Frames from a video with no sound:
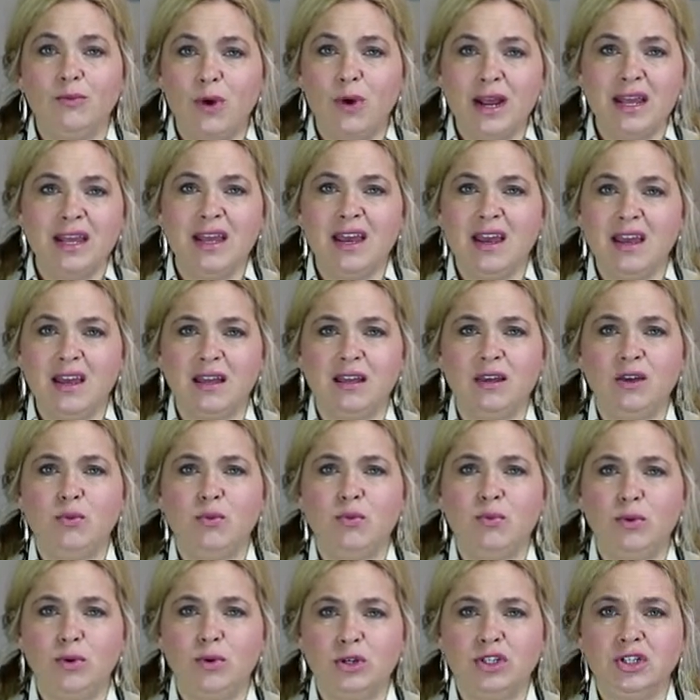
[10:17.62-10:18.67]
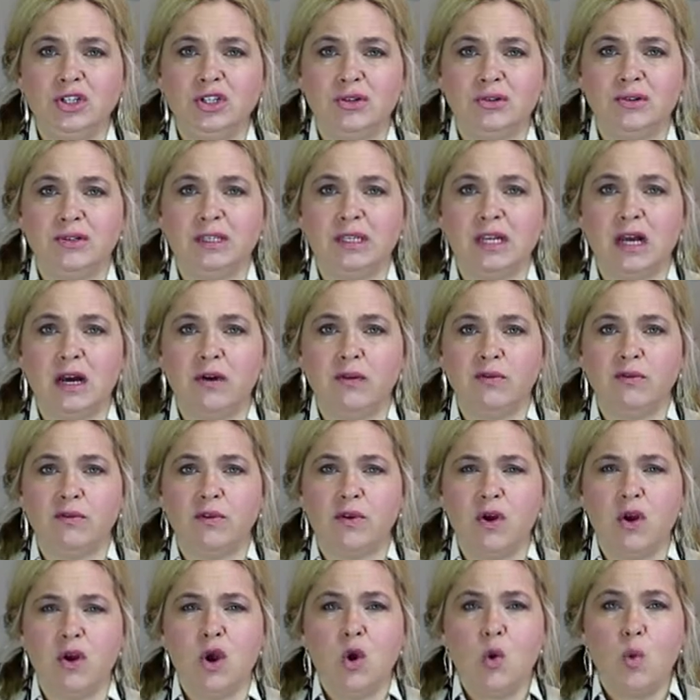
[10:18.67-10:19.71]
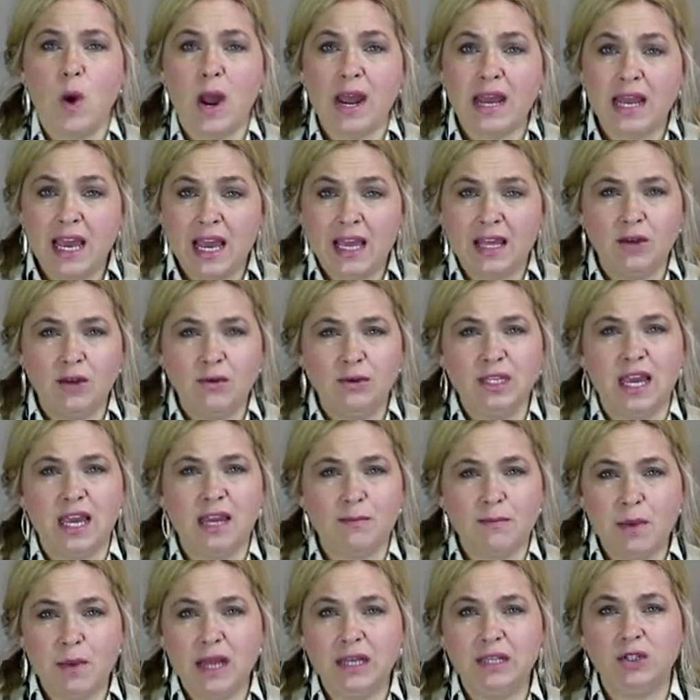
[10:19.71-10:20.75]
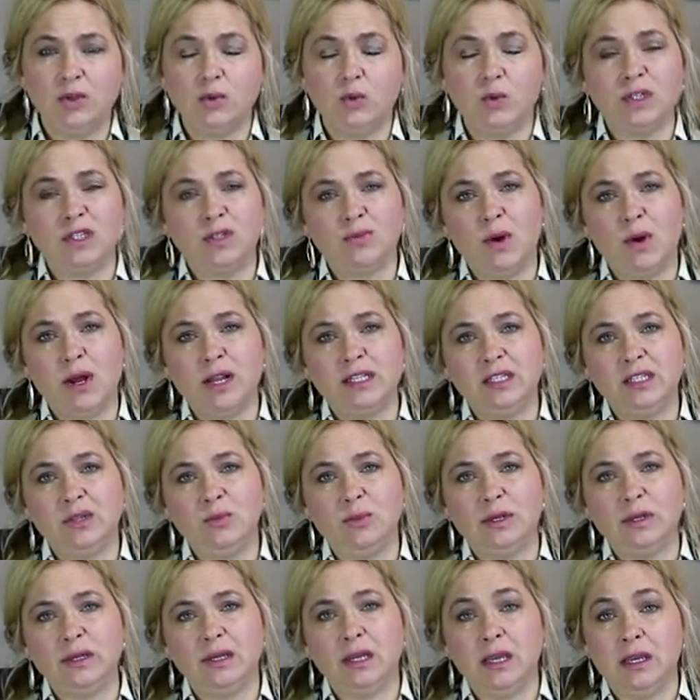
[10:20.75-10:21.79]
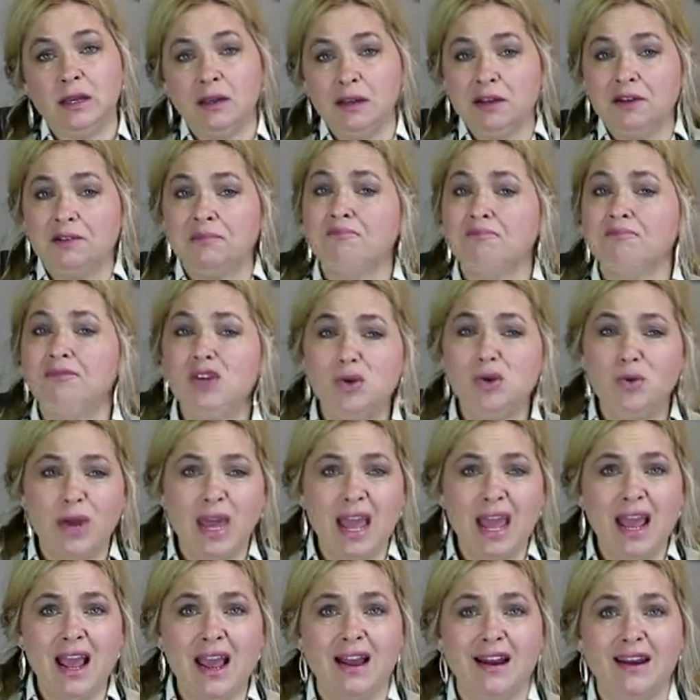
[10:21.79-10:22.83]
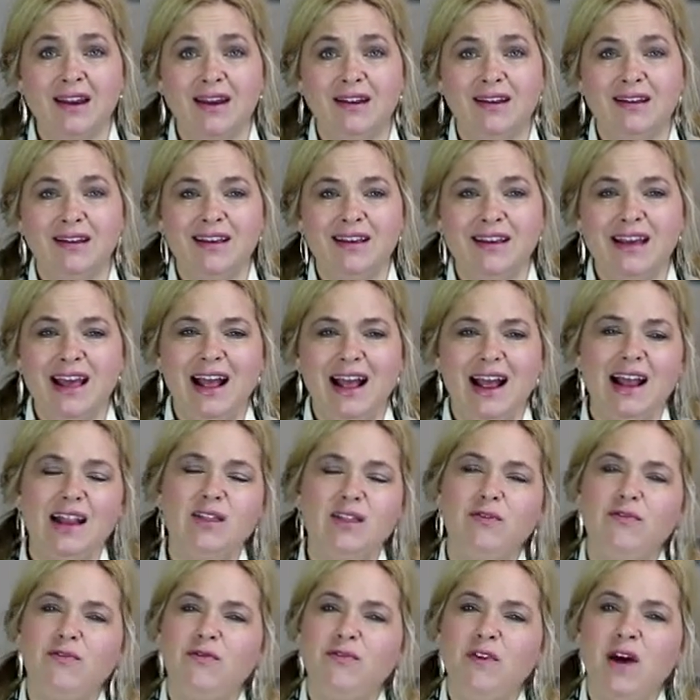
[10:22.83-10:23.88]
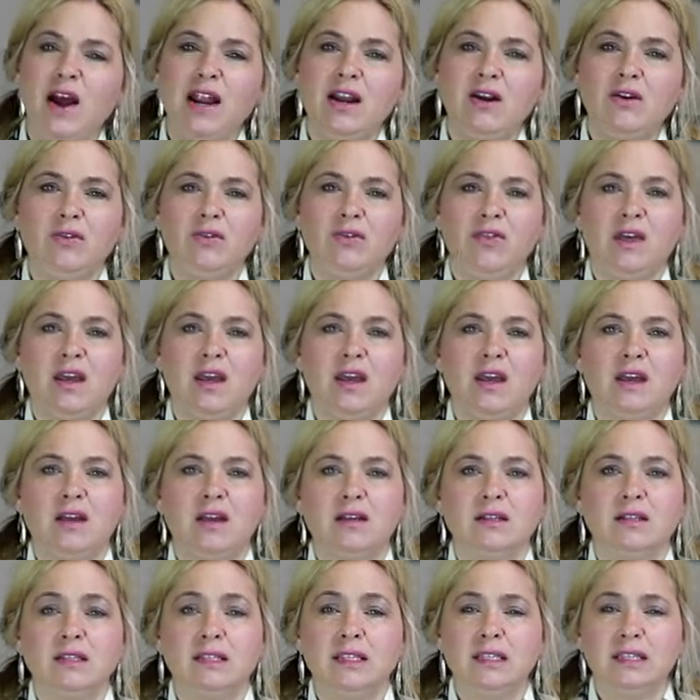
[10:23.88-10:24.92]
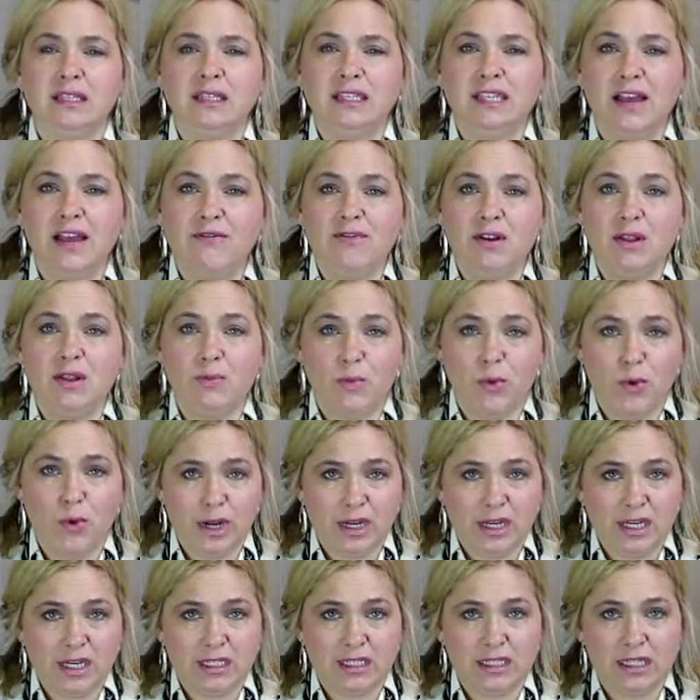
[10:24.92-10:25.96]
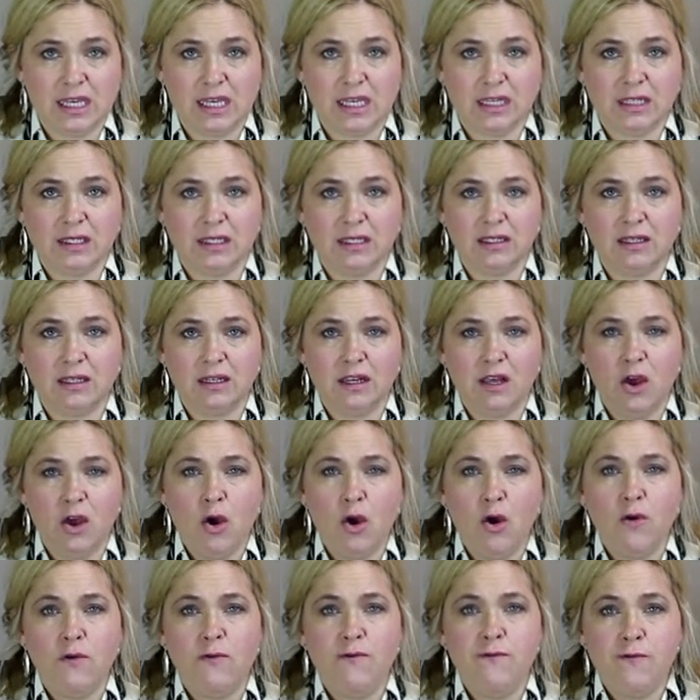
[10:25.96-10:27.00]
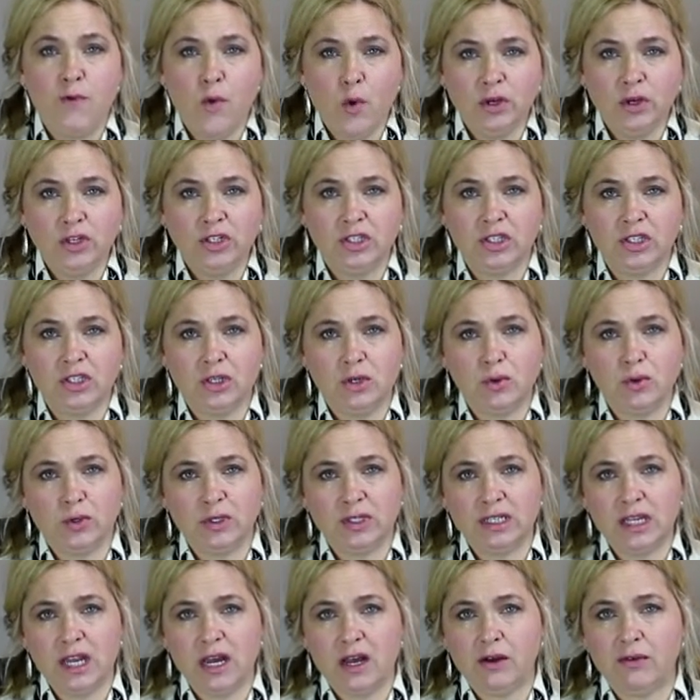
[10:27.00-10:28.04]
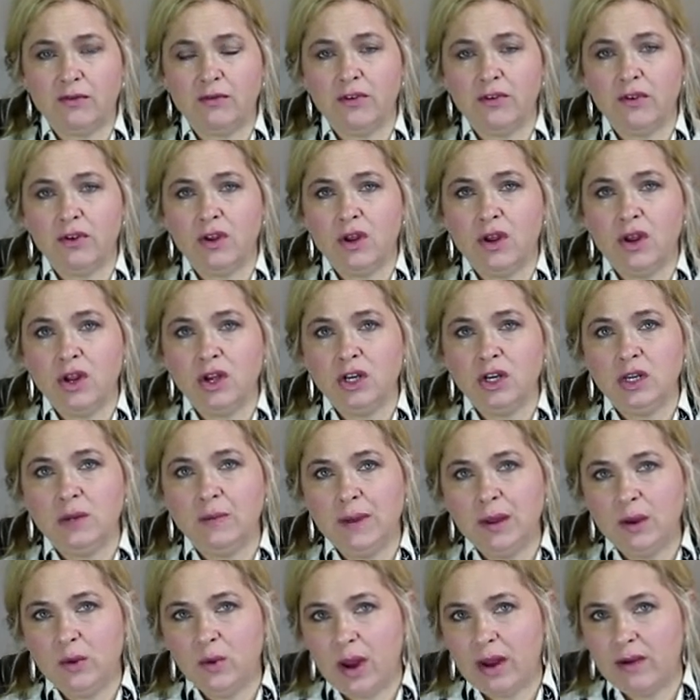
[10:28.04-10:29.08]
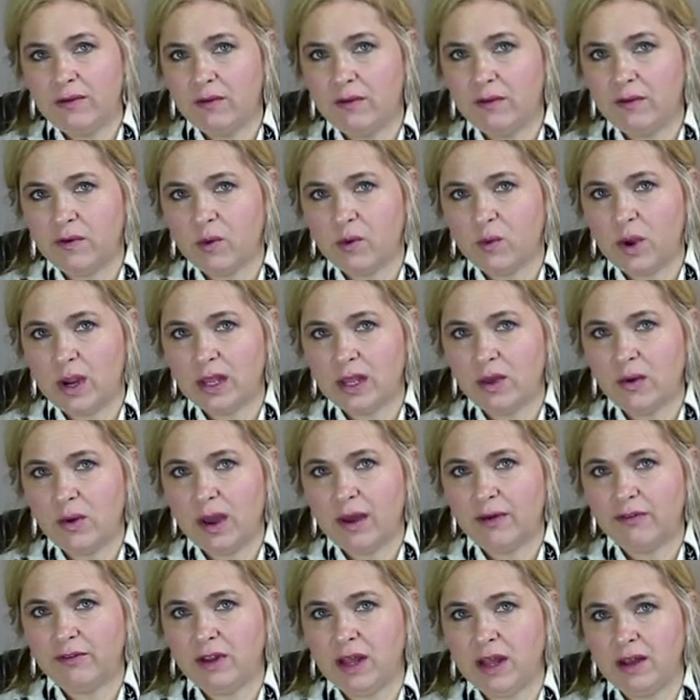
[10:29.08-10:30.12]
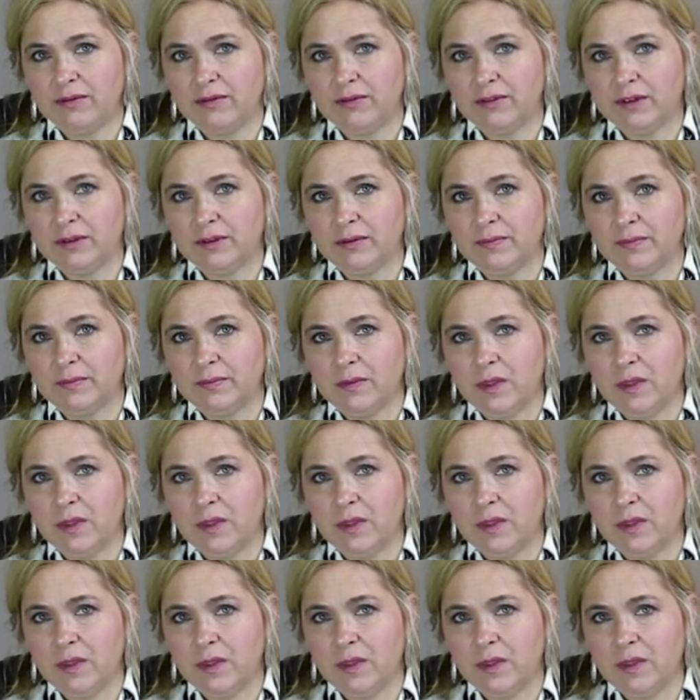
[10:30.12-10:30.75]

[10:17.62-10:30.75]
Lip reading: Why can't you push yourself? Why can't you take mental responsibility? You can. And the final thing is, the 7th point is this: force yourself to be grateful for what you have left.